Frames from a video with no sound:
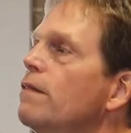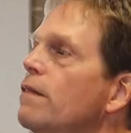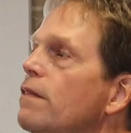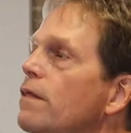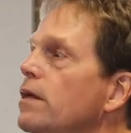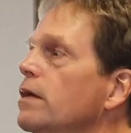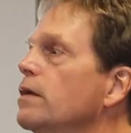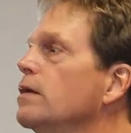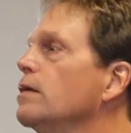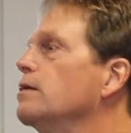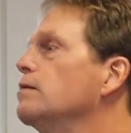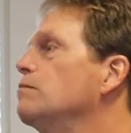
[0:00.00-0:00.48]

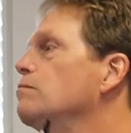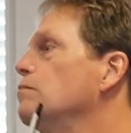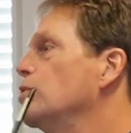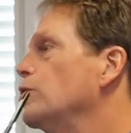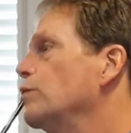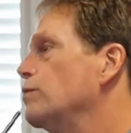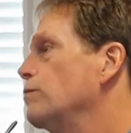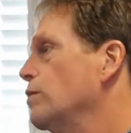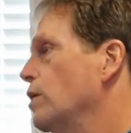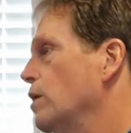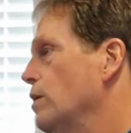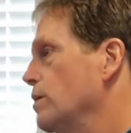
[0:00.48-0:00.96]
Then
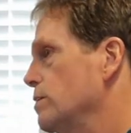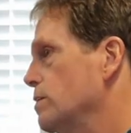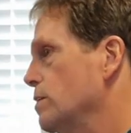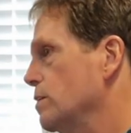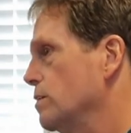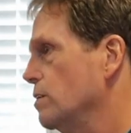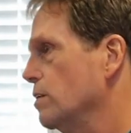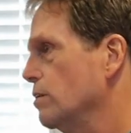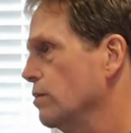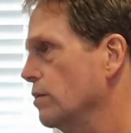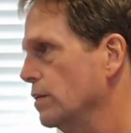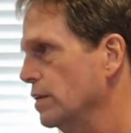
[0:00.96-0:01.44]
move on
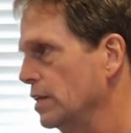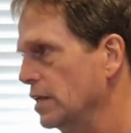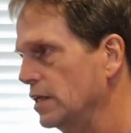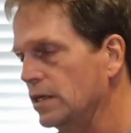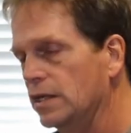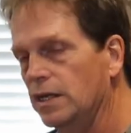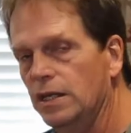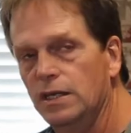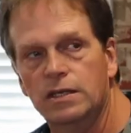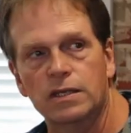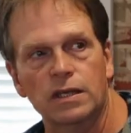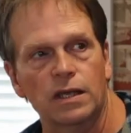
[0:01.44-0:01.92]
to doing the
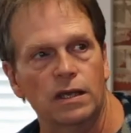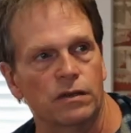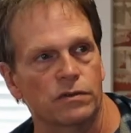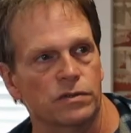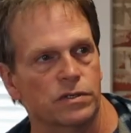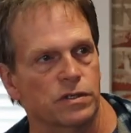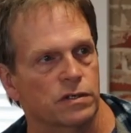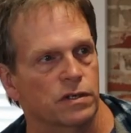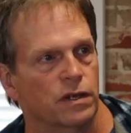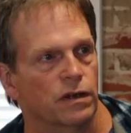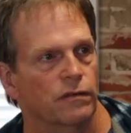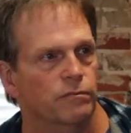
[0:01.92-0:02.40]

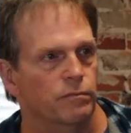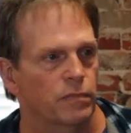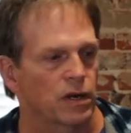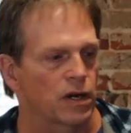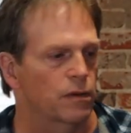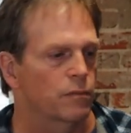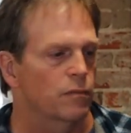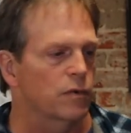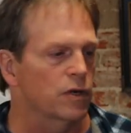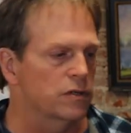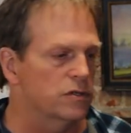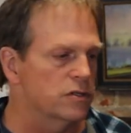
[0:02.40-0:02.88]
detail stuff.
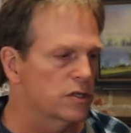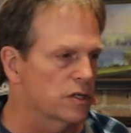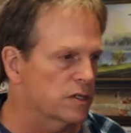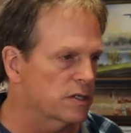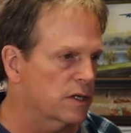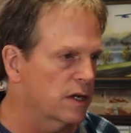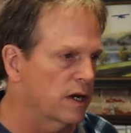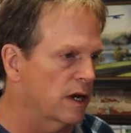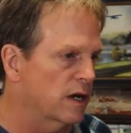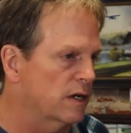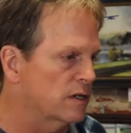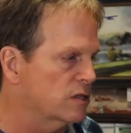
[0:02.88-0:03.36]
But I'm going to
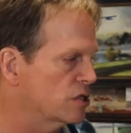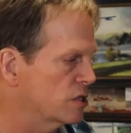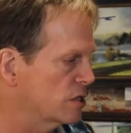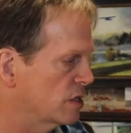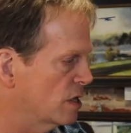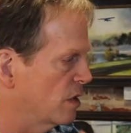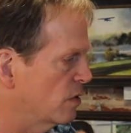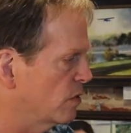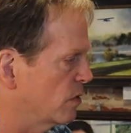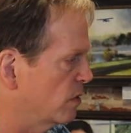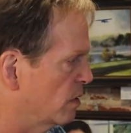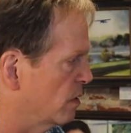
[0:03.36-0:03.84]
just kind of
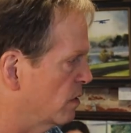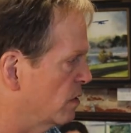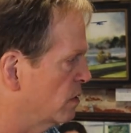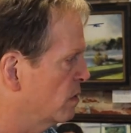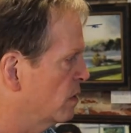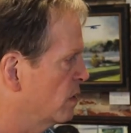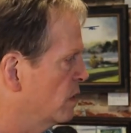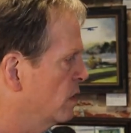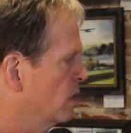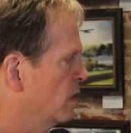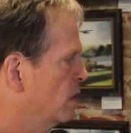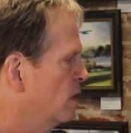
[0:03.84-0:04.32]
show you
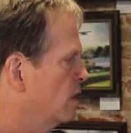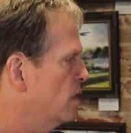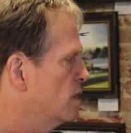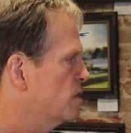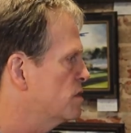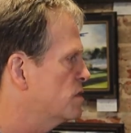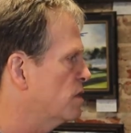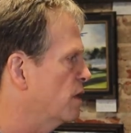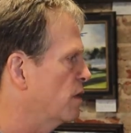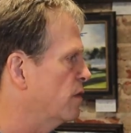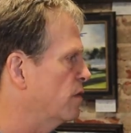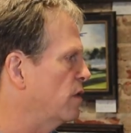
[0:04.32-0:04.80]

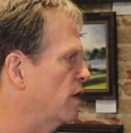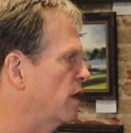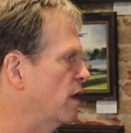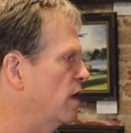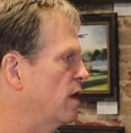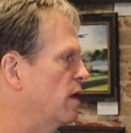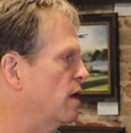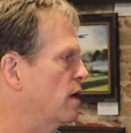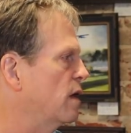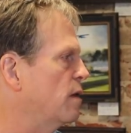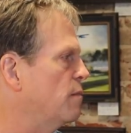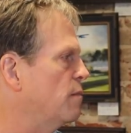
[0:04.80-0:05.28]
so
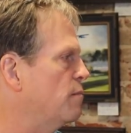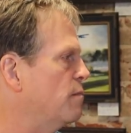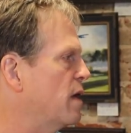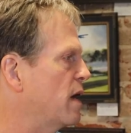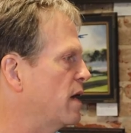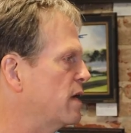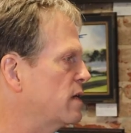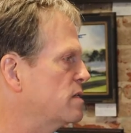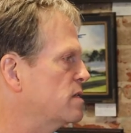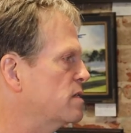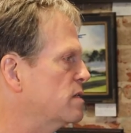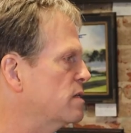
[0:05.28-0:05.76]
that it
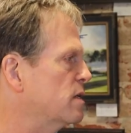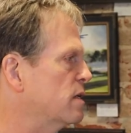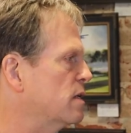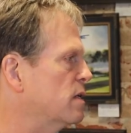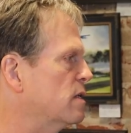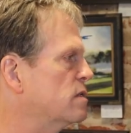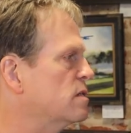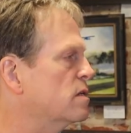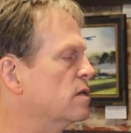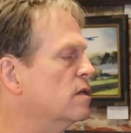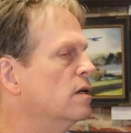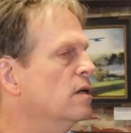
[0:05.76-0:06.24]
makes
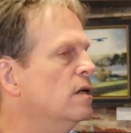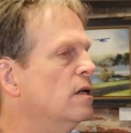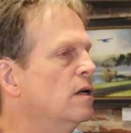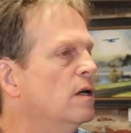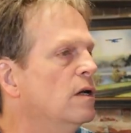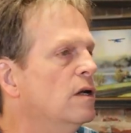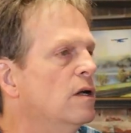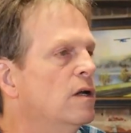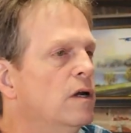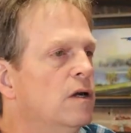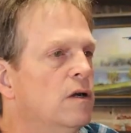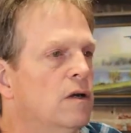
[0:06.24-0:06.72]
sense.
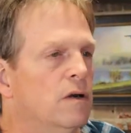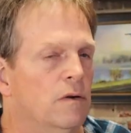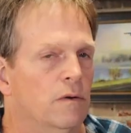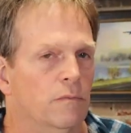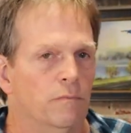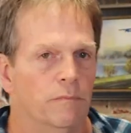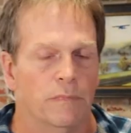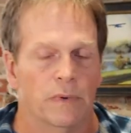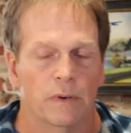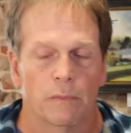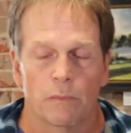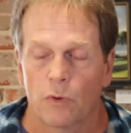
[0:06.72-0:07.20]

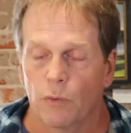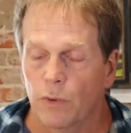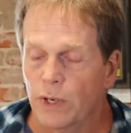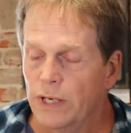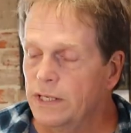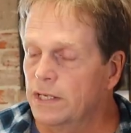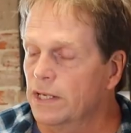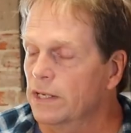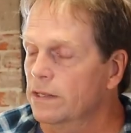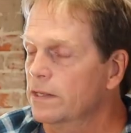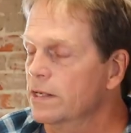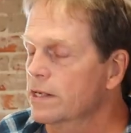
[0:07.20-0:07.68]
Remember,
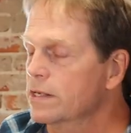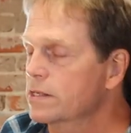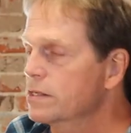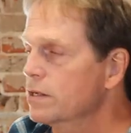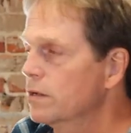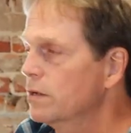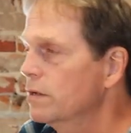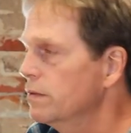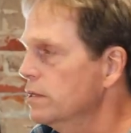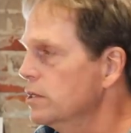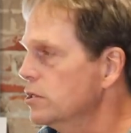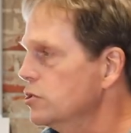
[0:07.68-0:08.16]
we did this
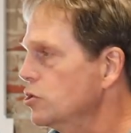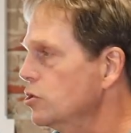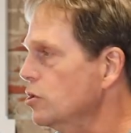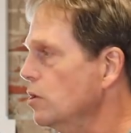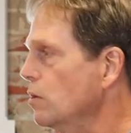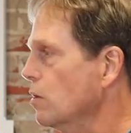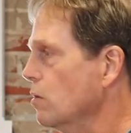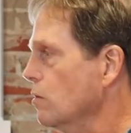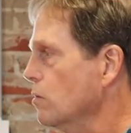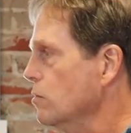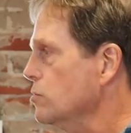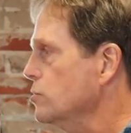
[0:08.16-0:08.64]
on the
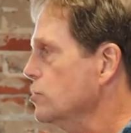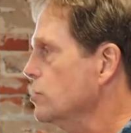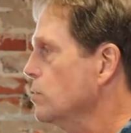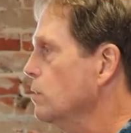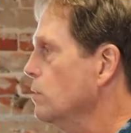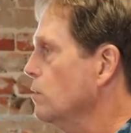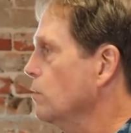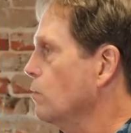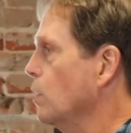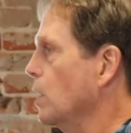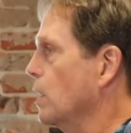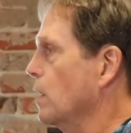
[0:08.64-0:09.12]
church
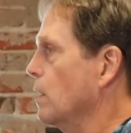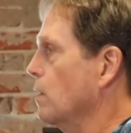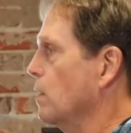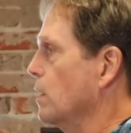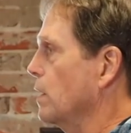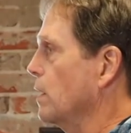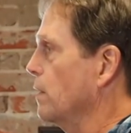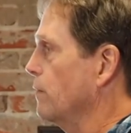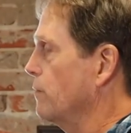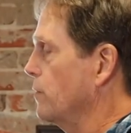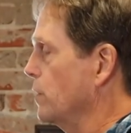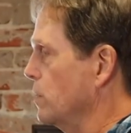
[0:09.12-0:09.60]

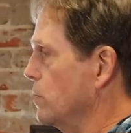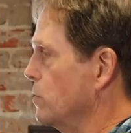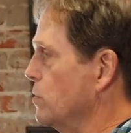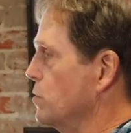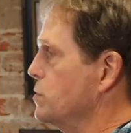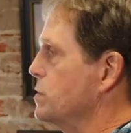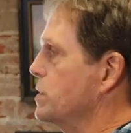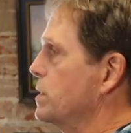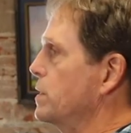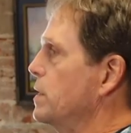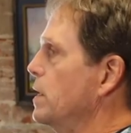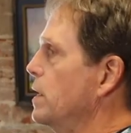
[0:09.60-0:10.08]
where if you
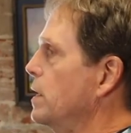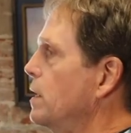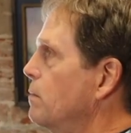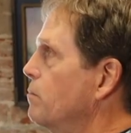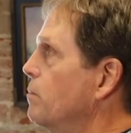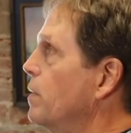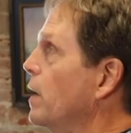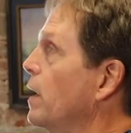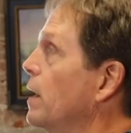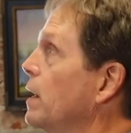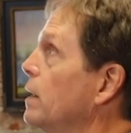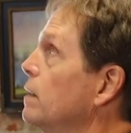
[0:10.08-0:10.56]
use
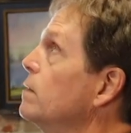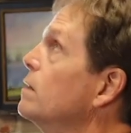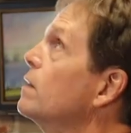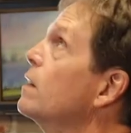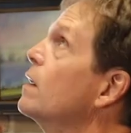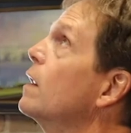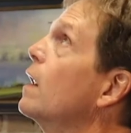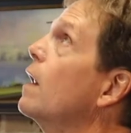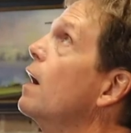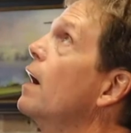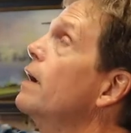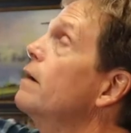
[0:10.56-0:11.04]
thick paint,
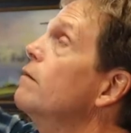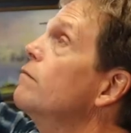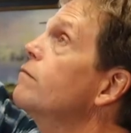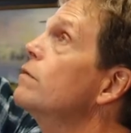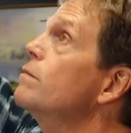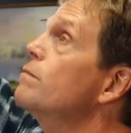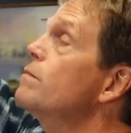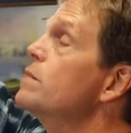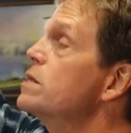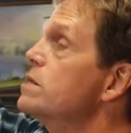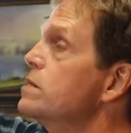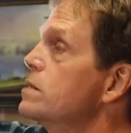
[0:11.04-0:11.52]
the light
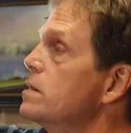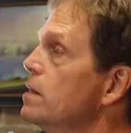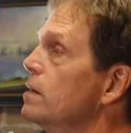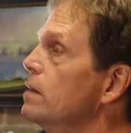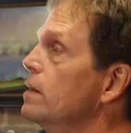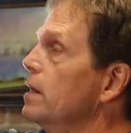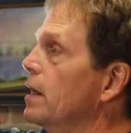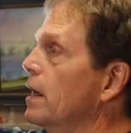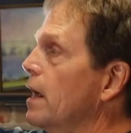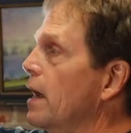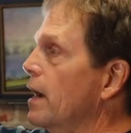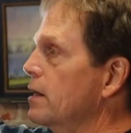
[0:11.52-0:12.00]
from the
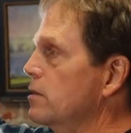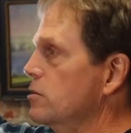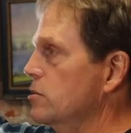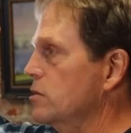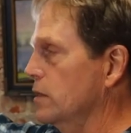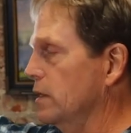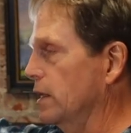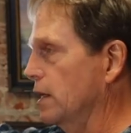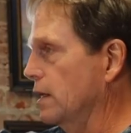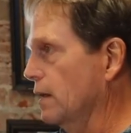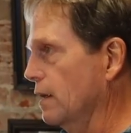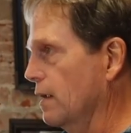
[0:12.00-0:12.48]
ceiling
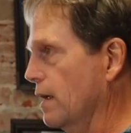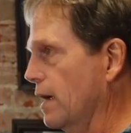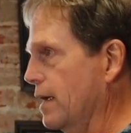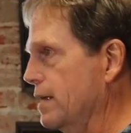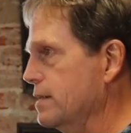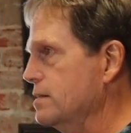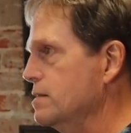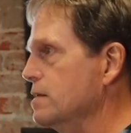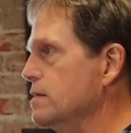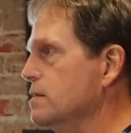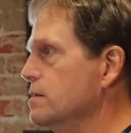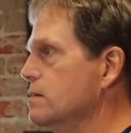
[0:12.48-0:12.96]
actually
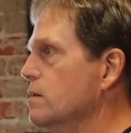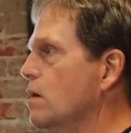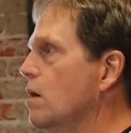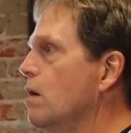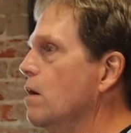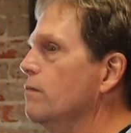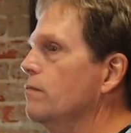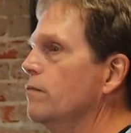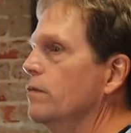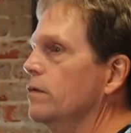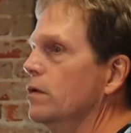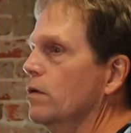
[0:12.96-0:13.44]
glances
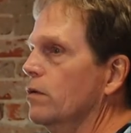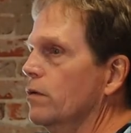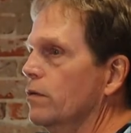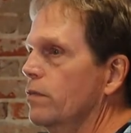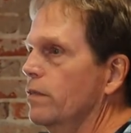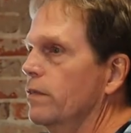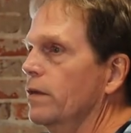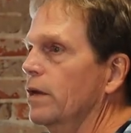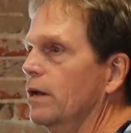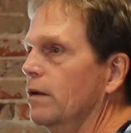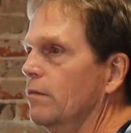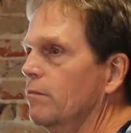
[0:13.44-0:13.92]
off of your
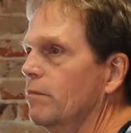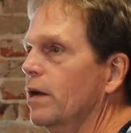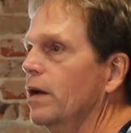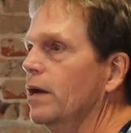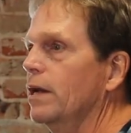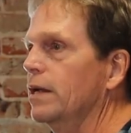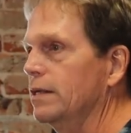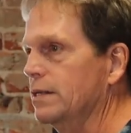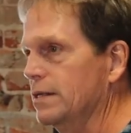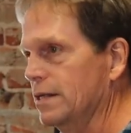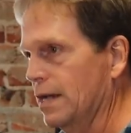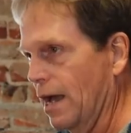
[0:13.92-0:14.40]
thick
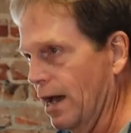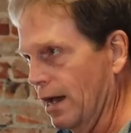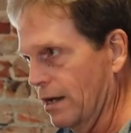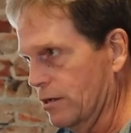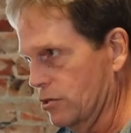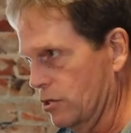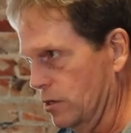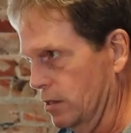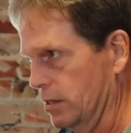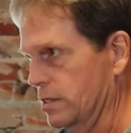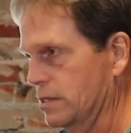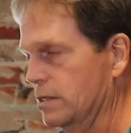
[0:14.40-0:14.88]
paint and
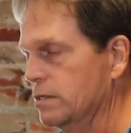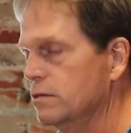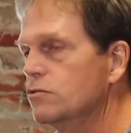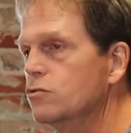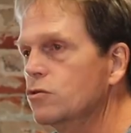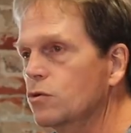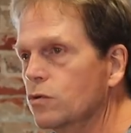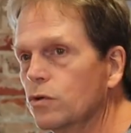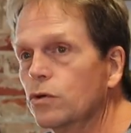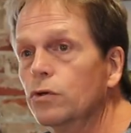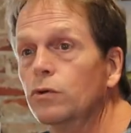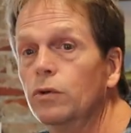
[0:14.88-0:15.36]
actually
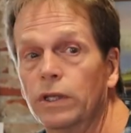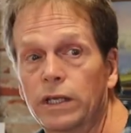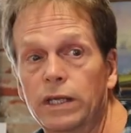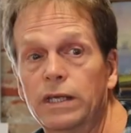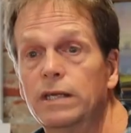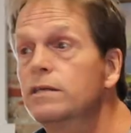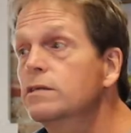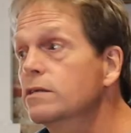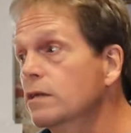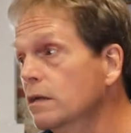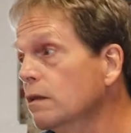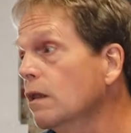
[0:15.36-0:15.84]

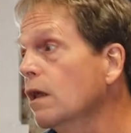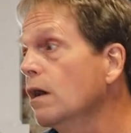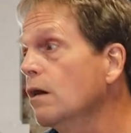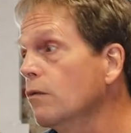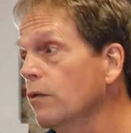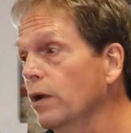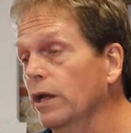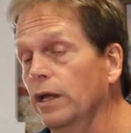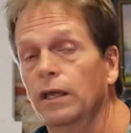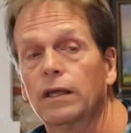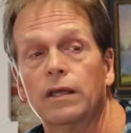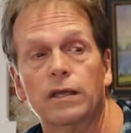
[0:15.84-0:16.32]
truly is
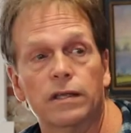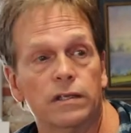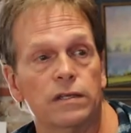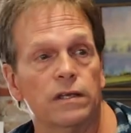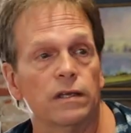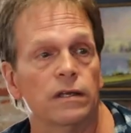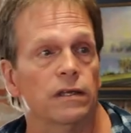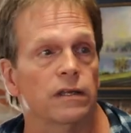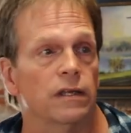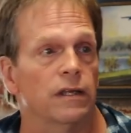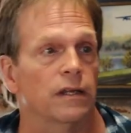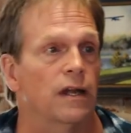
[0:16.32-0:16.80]
glowing. It,
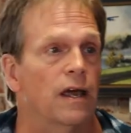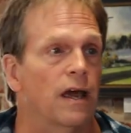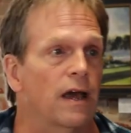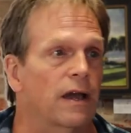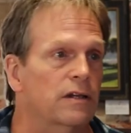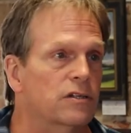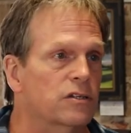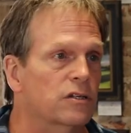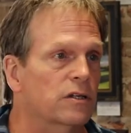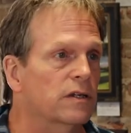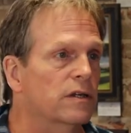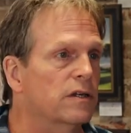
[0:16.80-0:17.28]
it
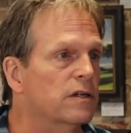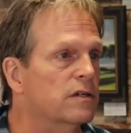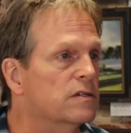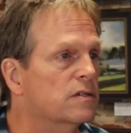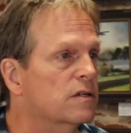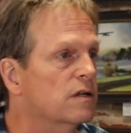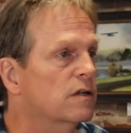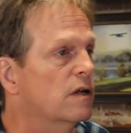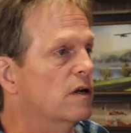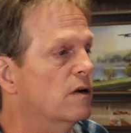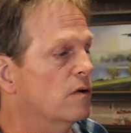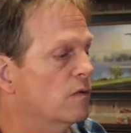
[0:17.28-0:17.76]
actually
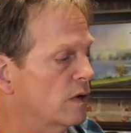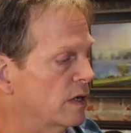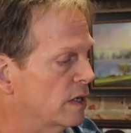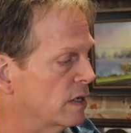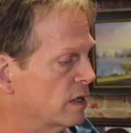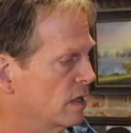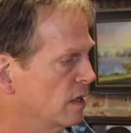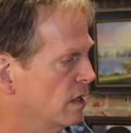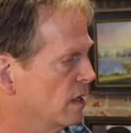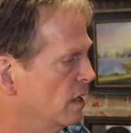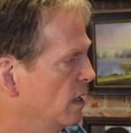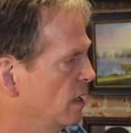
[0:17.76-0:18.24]
is glowing.